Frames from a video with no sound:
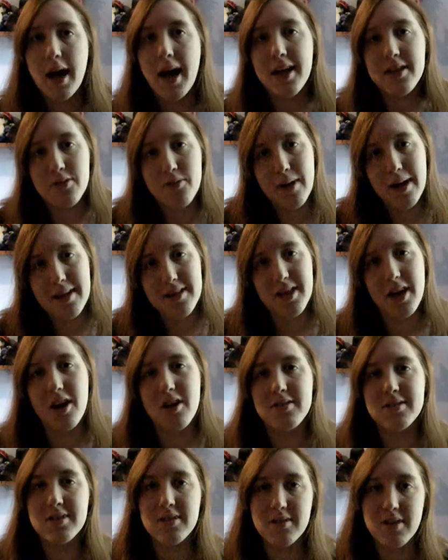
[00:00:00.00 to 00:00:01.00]
As well, they
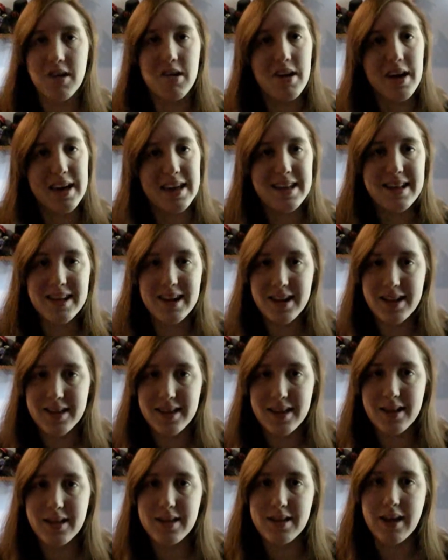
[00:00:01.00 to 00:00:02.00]
also don't like
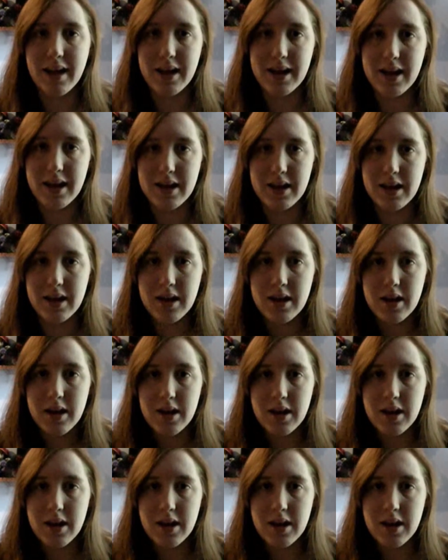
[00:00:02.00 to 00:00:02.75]
citizens taking